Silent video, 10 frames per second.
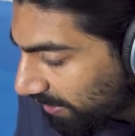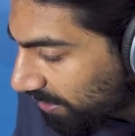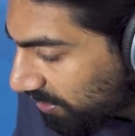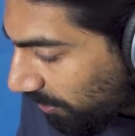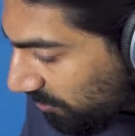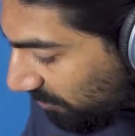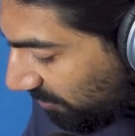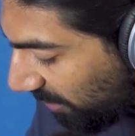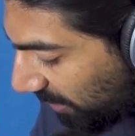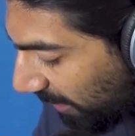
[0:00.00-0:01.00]
indulgence
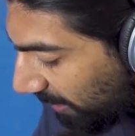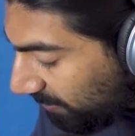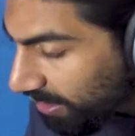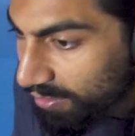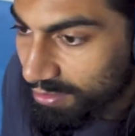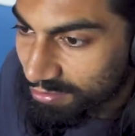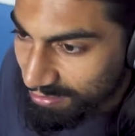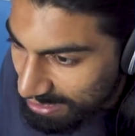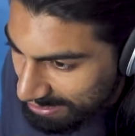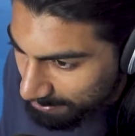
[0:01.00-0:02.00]
thing is the
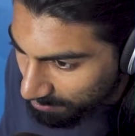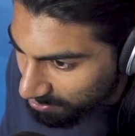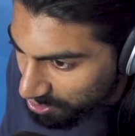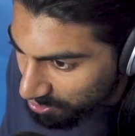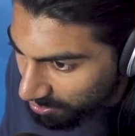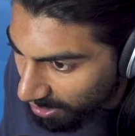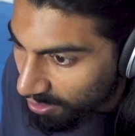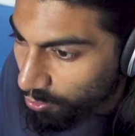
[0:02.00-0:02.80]
seating position.